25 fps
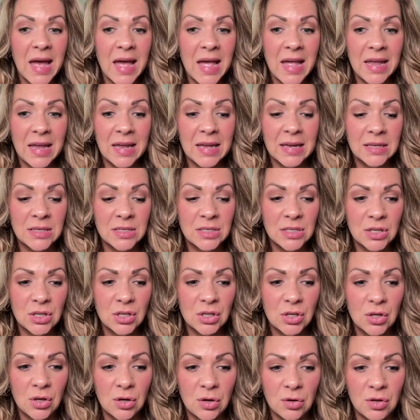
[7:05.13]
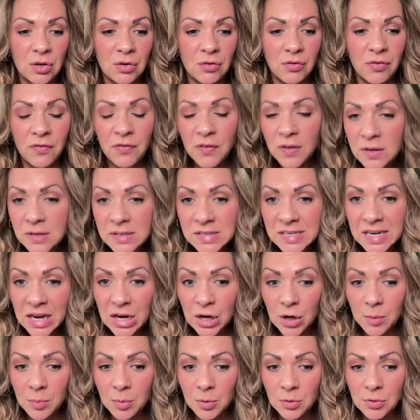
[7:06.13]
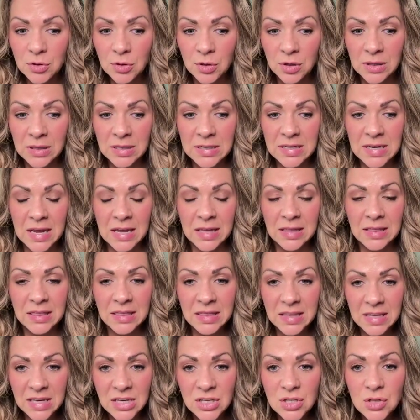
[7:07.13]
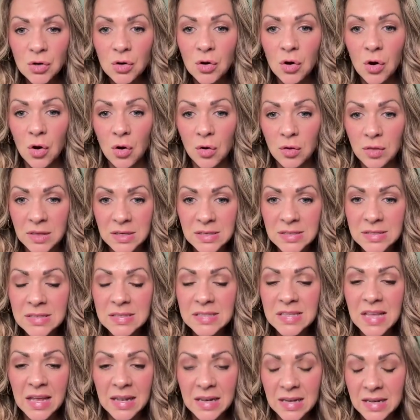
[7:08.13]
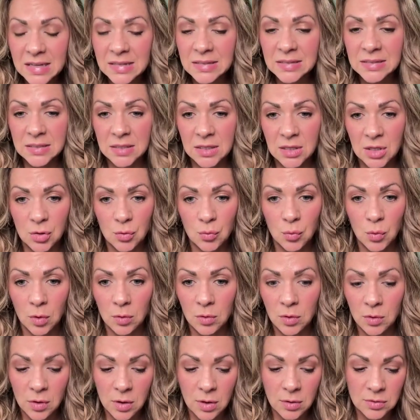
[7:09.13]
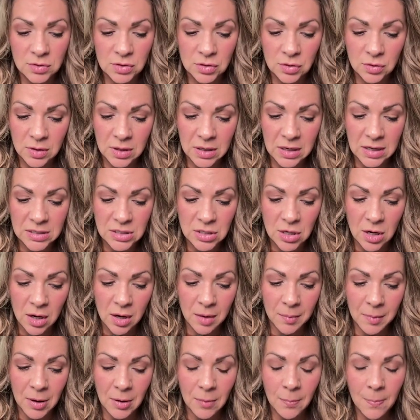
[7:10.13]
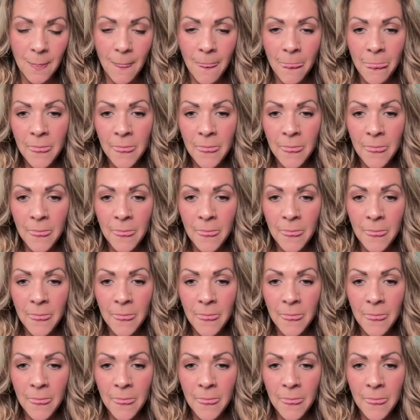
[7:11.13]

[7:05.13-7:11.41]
And you feel terrible during the day. This is that insulin roller coaster that I talk about.